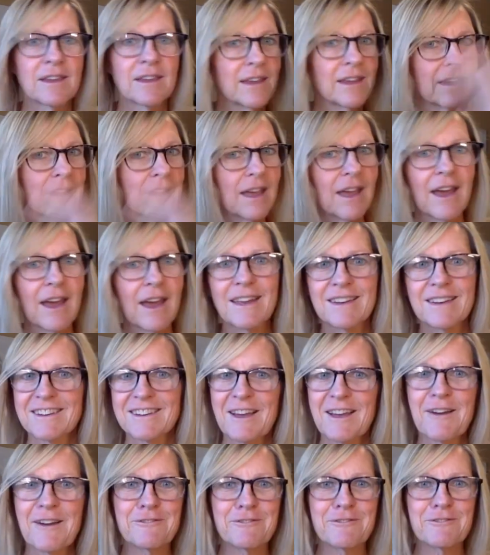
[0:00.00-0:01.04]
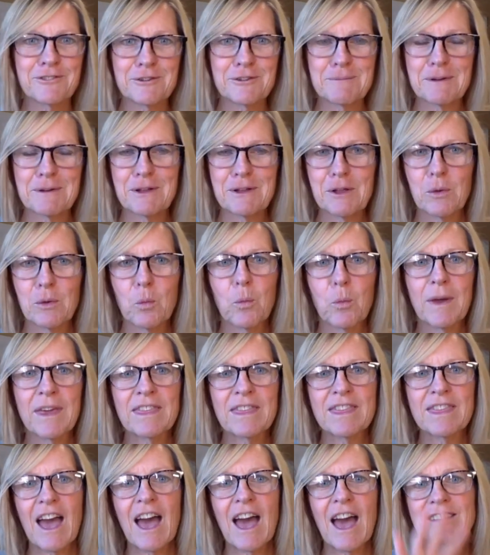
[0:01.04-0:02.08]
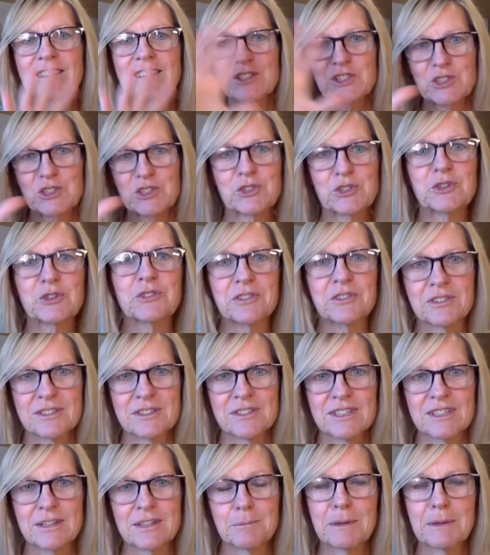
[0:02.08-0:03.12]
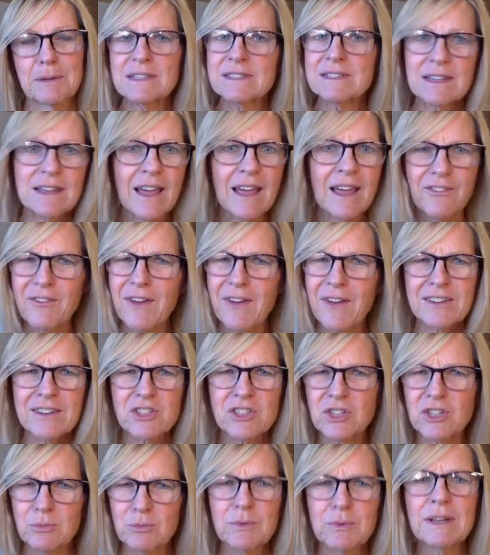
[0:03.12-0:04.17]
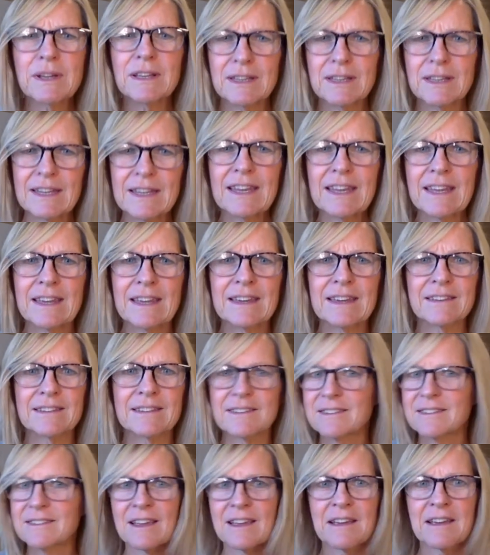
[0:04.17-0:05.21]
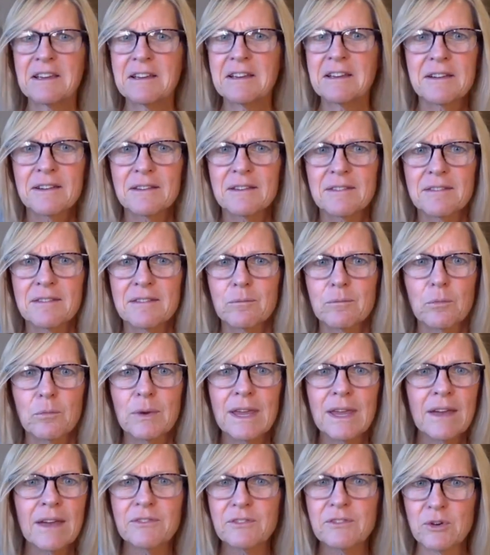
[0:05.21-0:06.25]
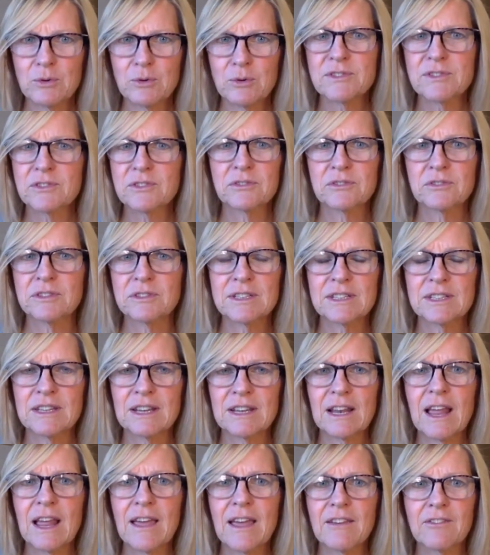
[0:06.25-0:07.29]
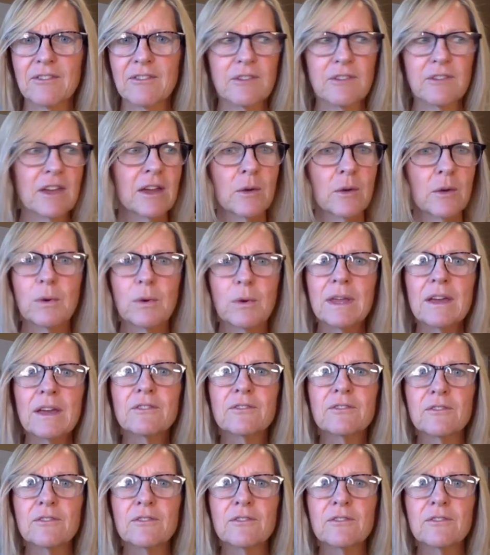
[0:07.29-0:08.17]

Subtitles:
Get comfortable with uncertainty, because life actually really is. We have no certainty in life. We have